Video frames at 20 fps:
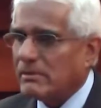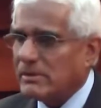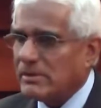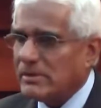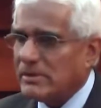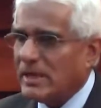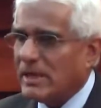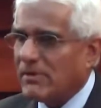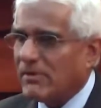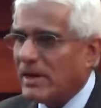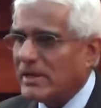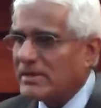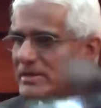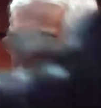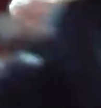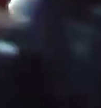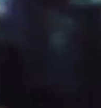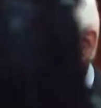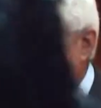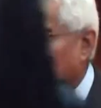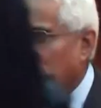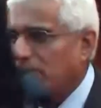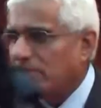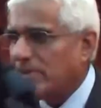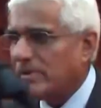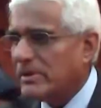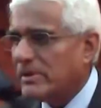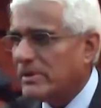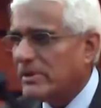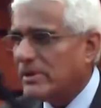gear ourselves up
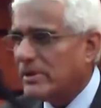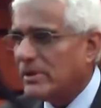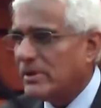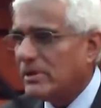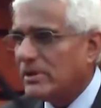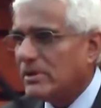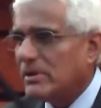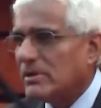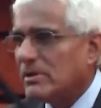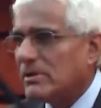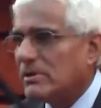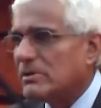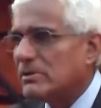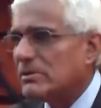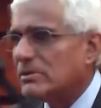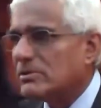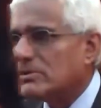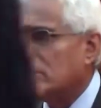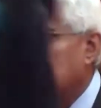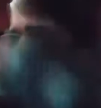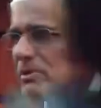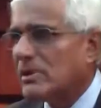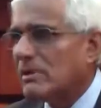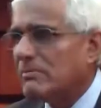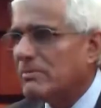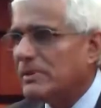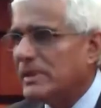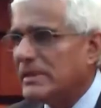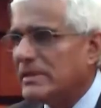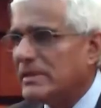to
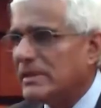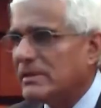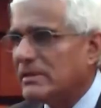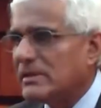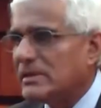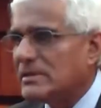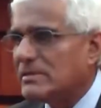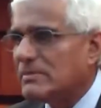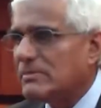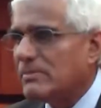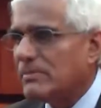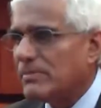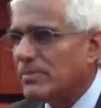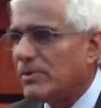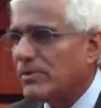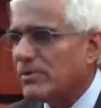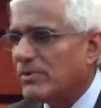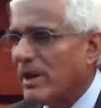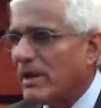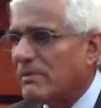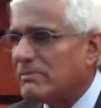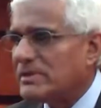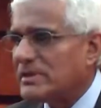completing this program